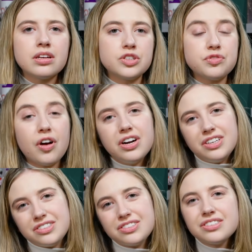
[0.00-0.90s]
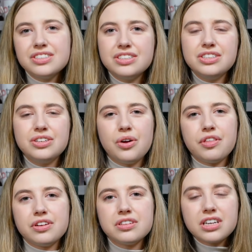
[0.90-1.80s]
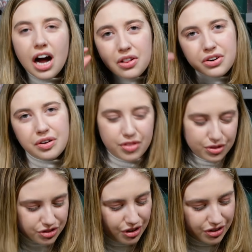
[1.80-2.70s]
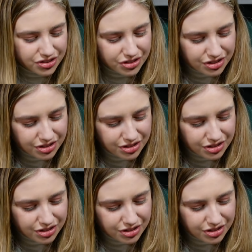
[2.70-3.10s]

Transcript: As far as, you know, the color of those notes.